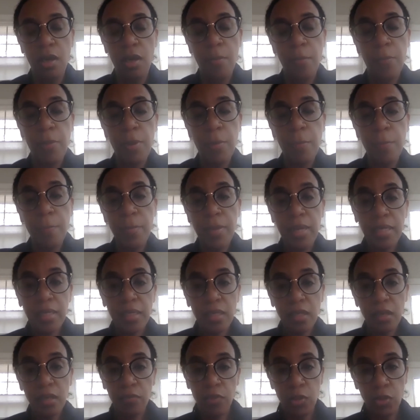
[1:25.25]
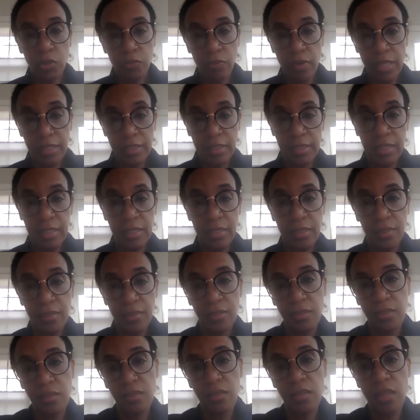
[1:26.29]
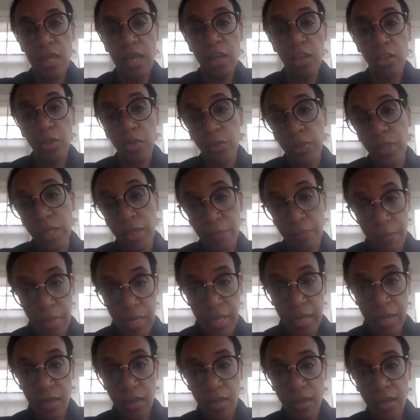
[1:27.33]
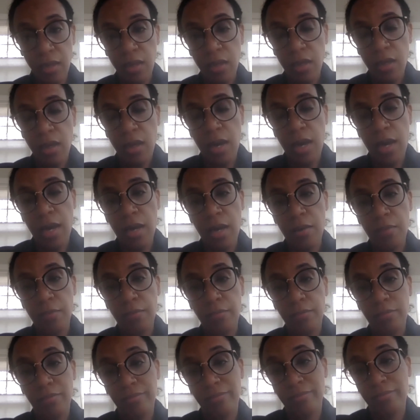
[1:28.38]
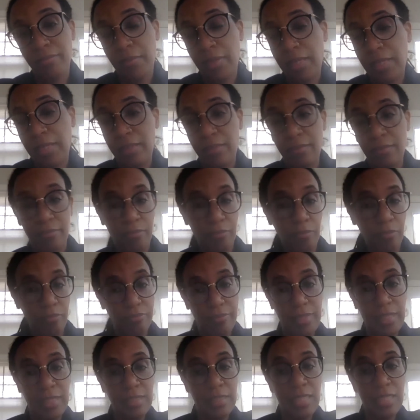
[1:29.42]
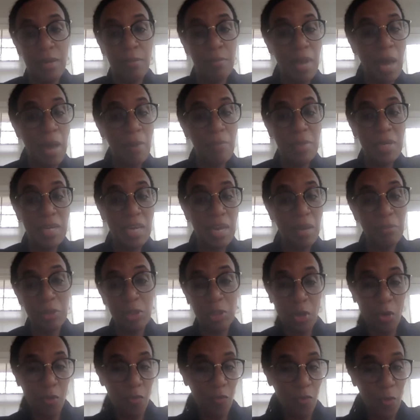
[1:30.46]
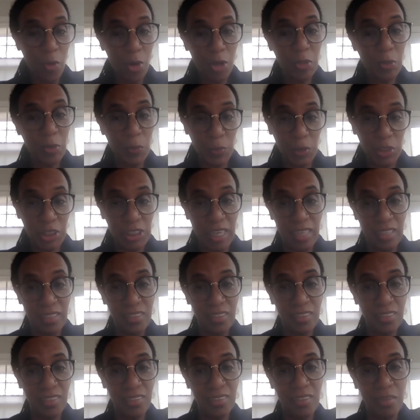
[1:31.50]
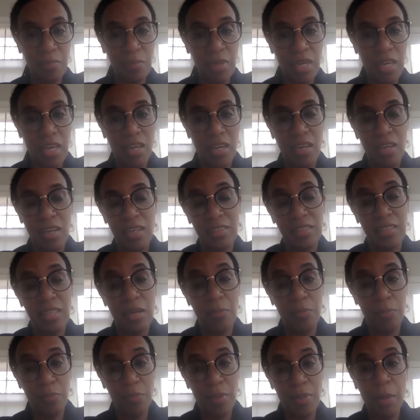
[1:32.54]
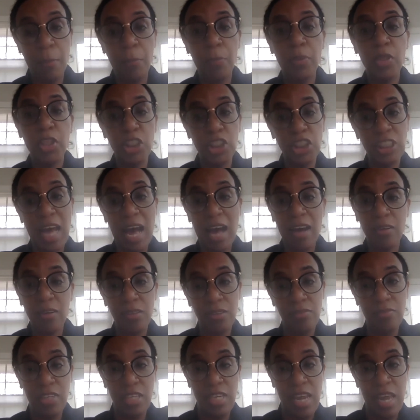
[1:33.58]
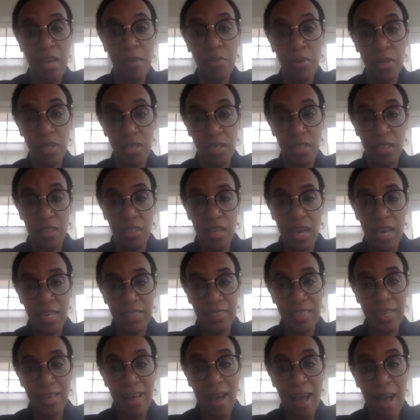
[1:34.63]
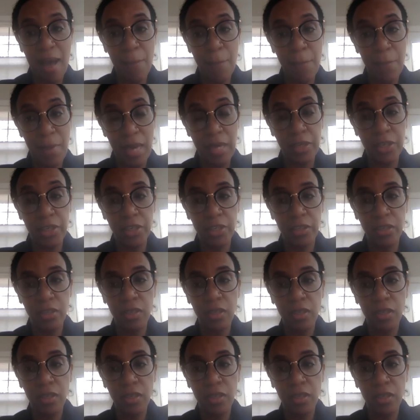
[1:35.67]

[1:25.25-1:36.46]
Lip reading: But many of those residents, including me, um, ended up not being able to afford those changes and being ended up being pushed out of the neighborhood as it got better